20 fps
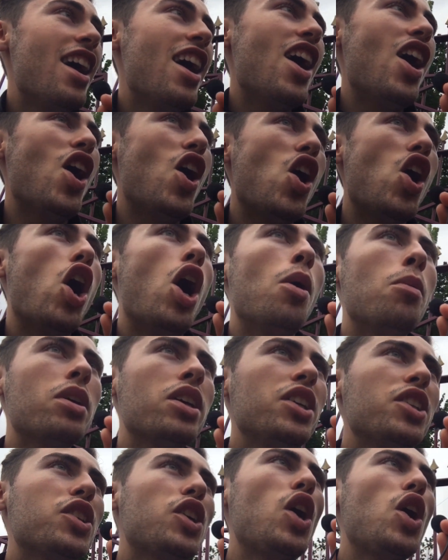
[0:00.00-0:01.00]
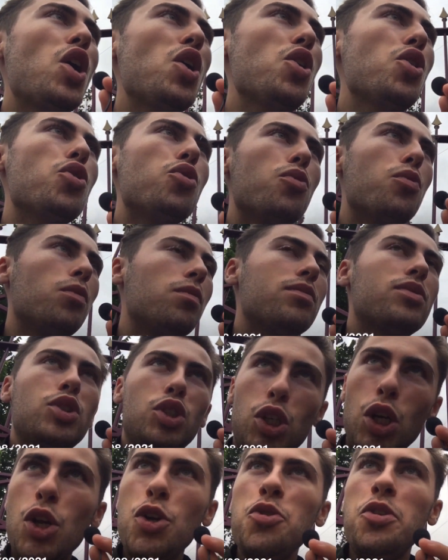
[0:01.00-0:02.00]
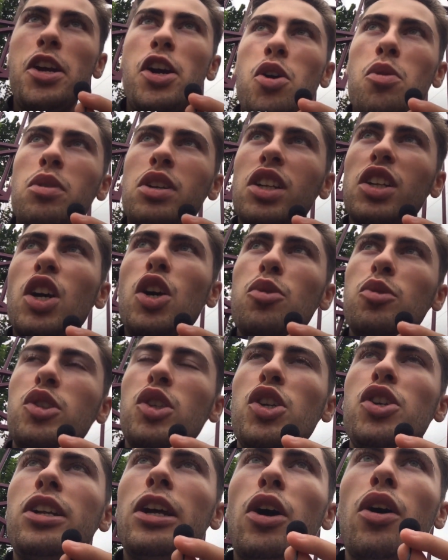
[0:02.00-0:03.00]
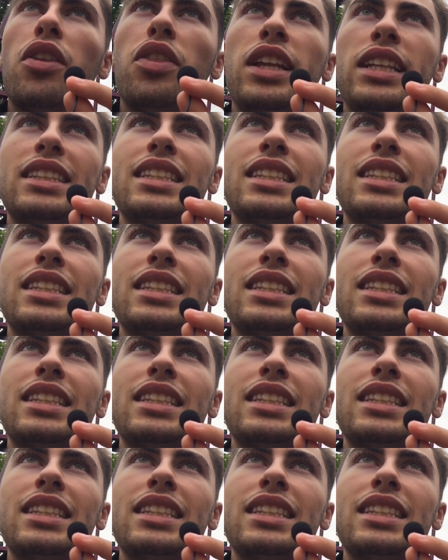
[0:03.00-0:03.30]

Uh, I'm gonna go 2 0. I'm going to go 2 0. I think